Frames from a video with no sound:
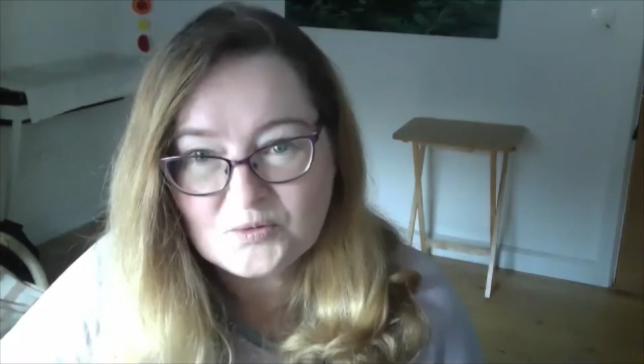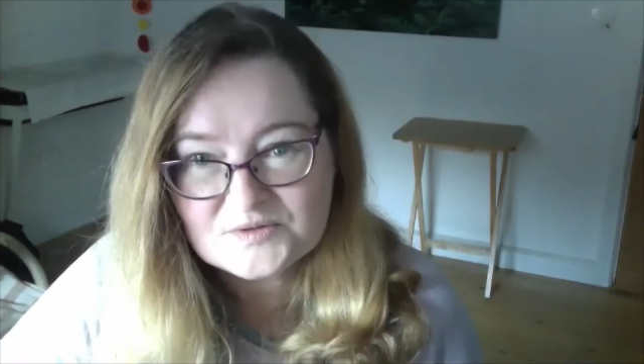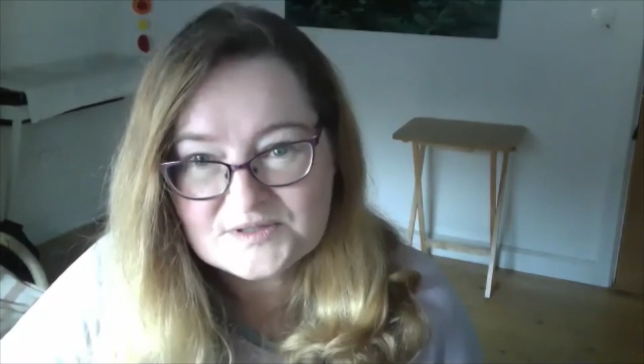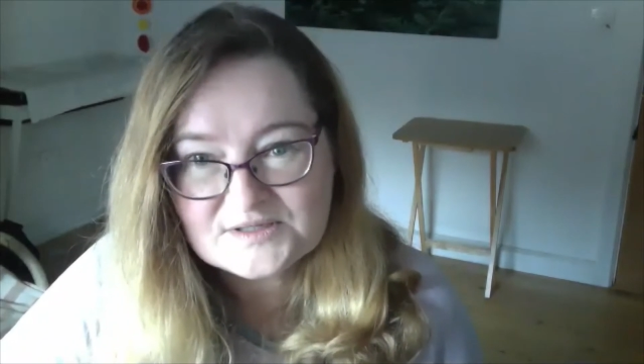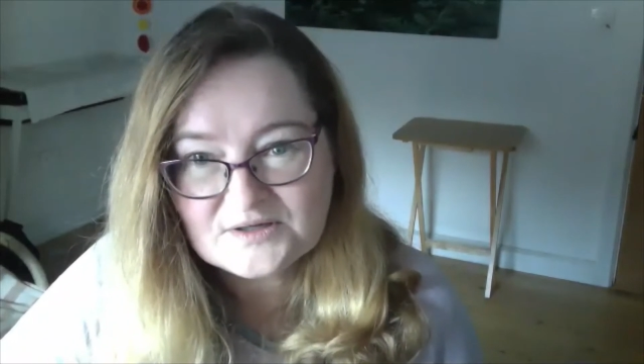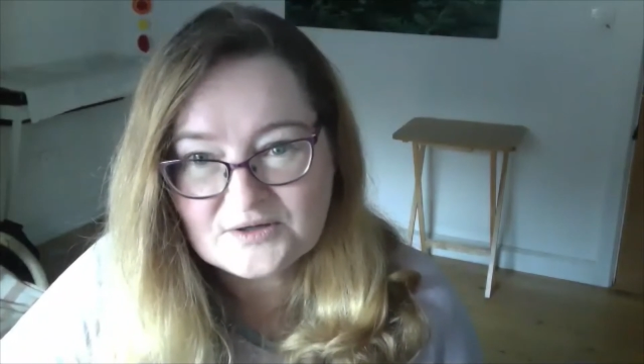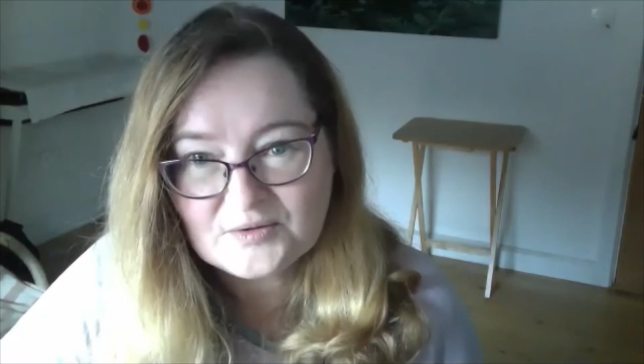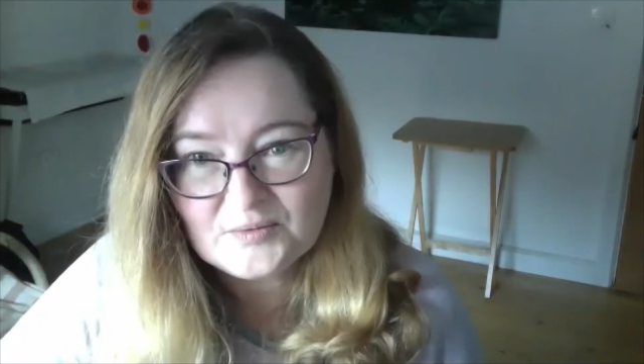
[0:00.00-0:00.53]

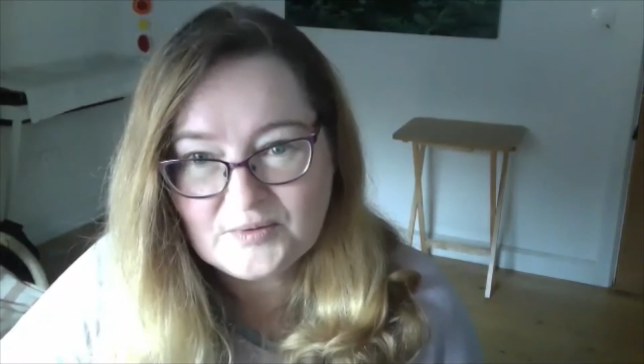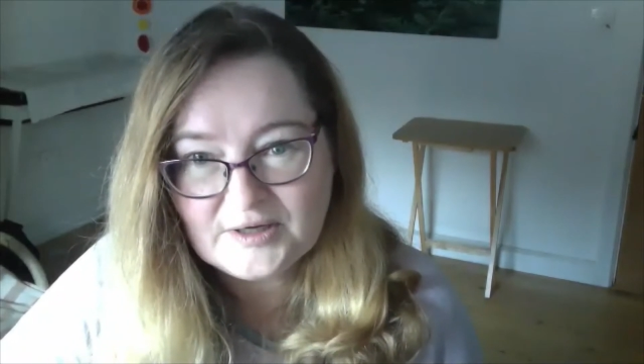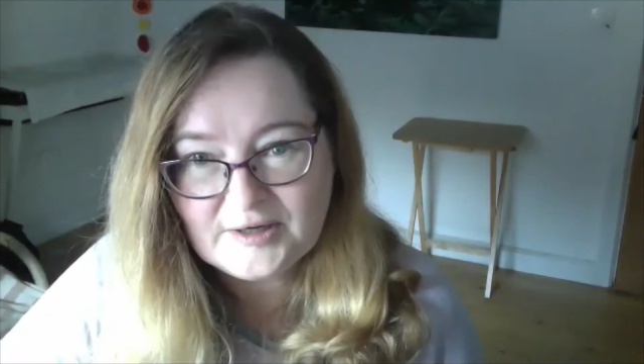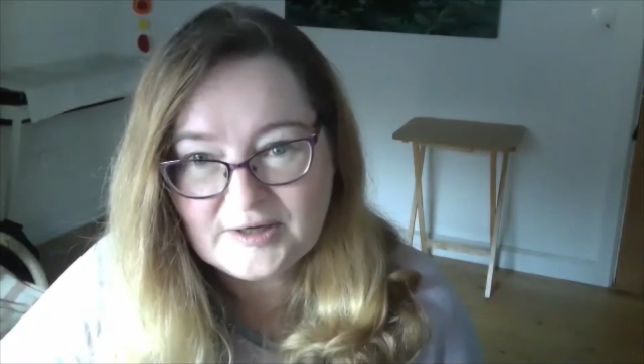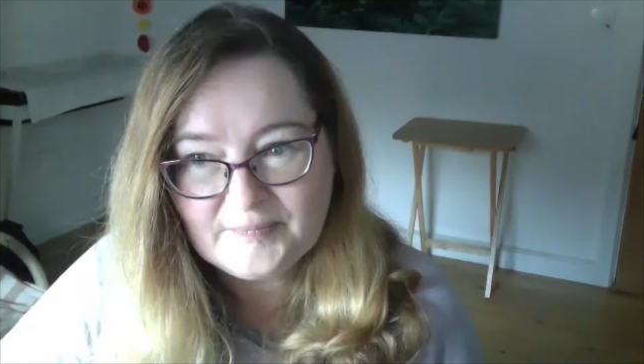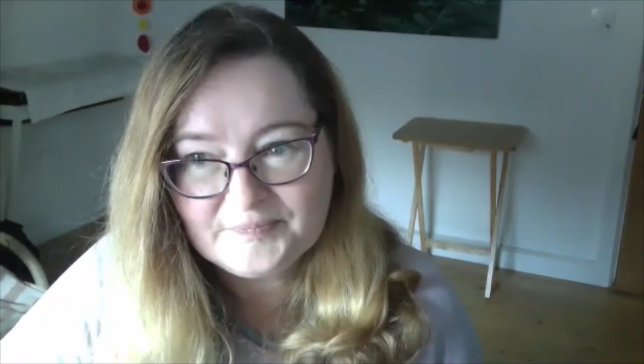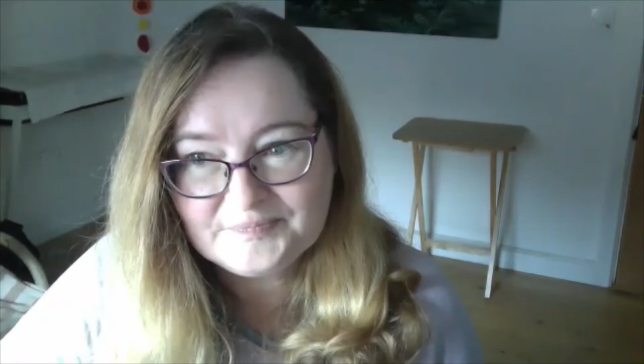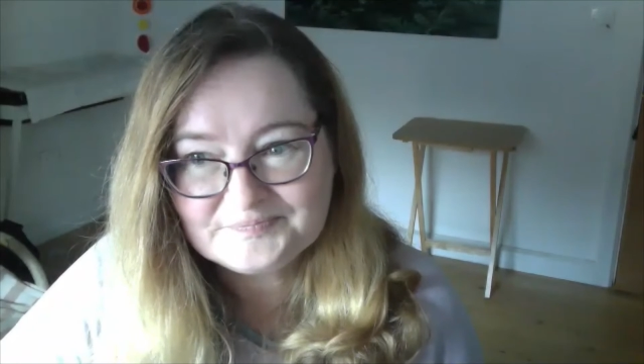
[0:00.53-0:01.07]
So
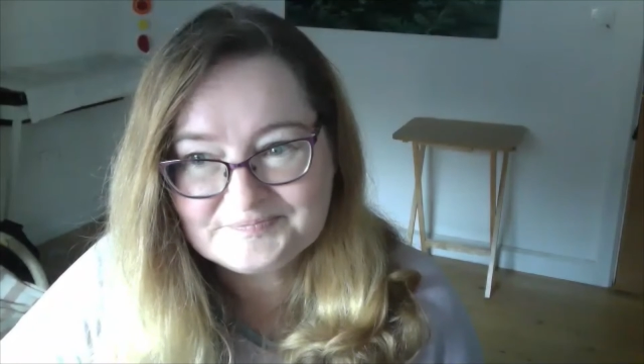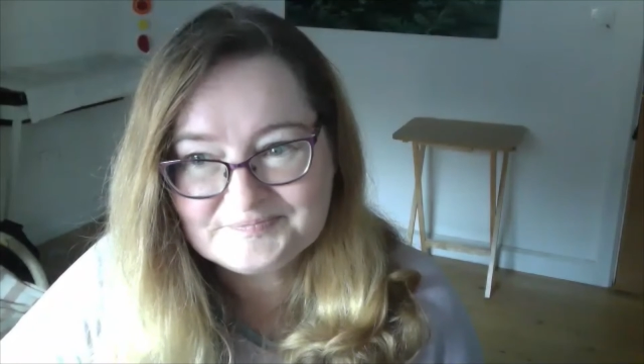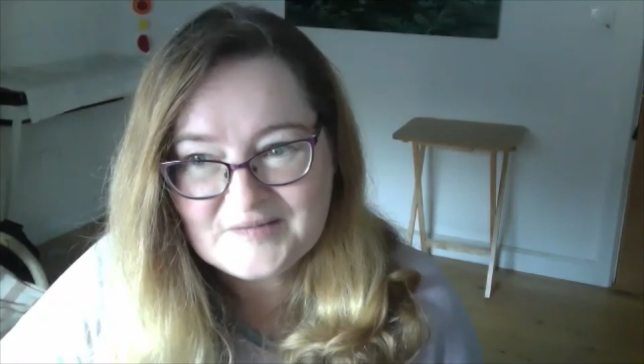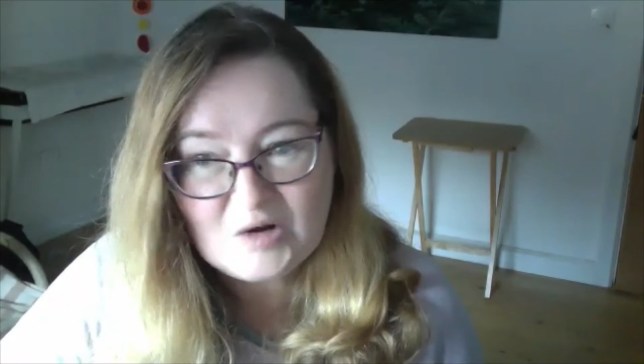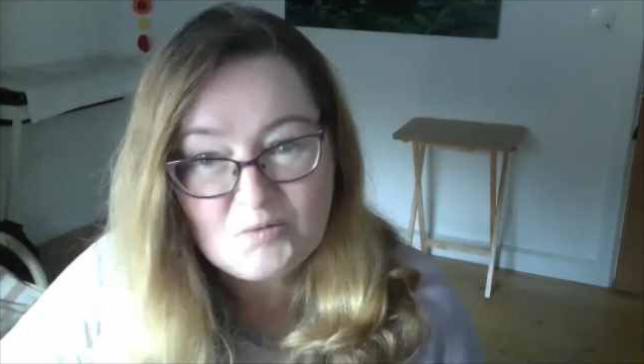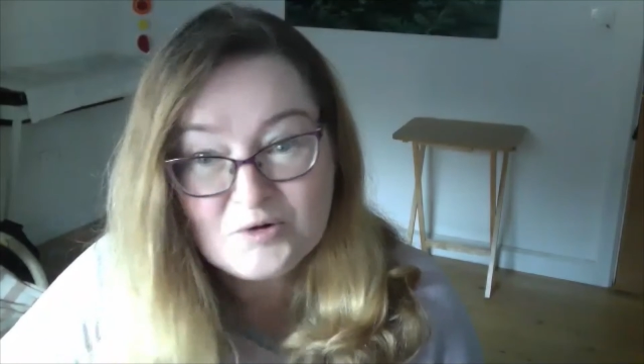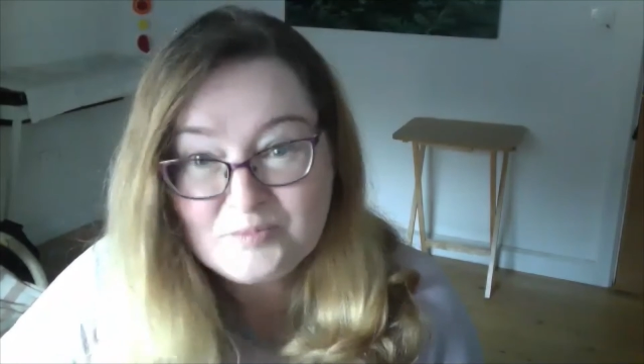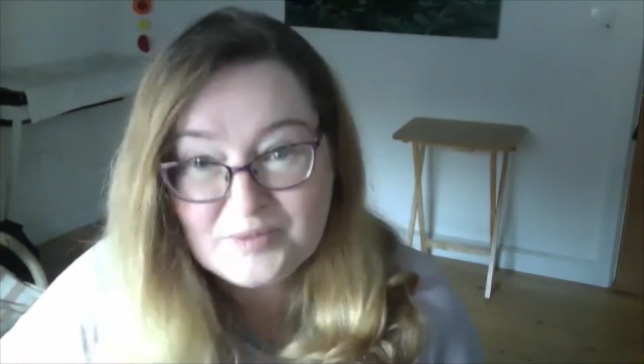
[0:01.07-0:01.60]
I
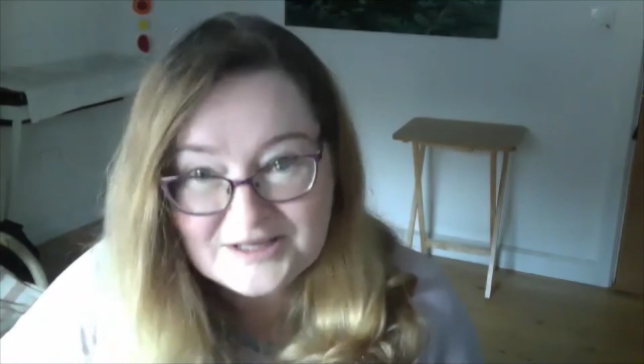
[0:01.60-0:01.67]
wouldn't be